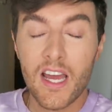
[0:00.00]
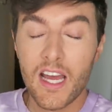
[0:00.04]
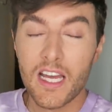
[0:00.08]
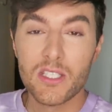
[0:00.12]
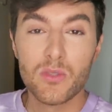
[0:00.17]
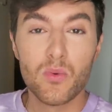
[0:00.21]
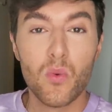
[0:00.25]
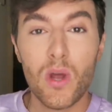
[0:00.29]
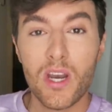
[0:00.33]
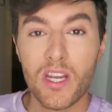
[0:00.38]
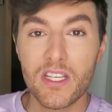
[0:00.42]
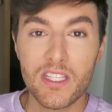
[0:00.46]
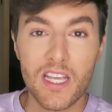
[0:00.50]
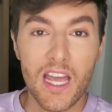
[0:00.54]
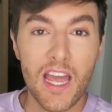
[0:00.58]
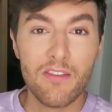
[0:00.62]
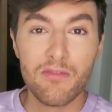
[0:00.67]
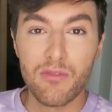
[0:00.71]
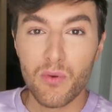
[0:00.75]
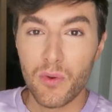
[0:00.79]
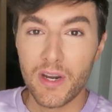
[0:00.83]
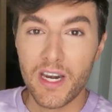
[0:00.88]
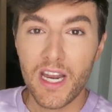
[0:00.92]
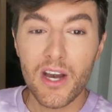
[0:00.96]
as well as
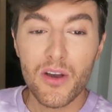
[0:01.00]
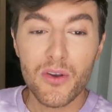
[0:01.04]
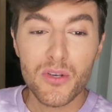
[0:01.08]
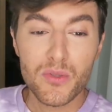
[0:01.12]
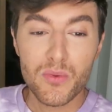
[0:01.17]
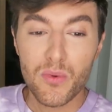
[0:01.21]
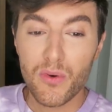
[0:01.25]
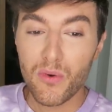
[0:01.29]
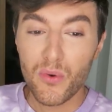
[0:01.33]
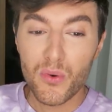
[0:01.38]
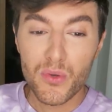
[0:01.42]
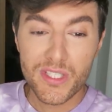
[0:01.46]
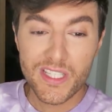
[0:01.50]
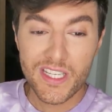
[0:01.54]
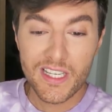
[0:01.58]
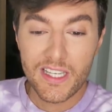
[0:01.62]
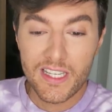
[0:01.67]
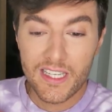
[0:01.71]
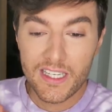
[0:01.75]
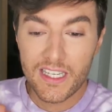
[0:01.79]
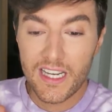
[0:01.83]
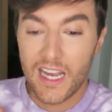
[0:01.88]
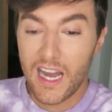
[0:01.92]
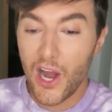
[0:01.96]
everyone else, we're all
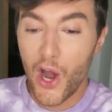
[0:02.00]
sitting